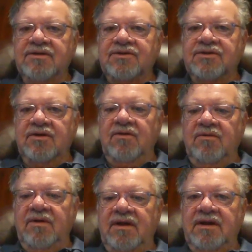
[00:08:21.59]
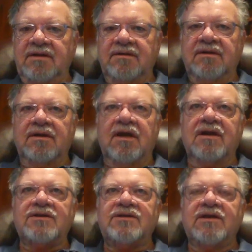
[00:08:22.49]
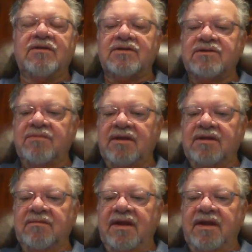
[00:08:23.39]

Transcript: So a lot of secrets about the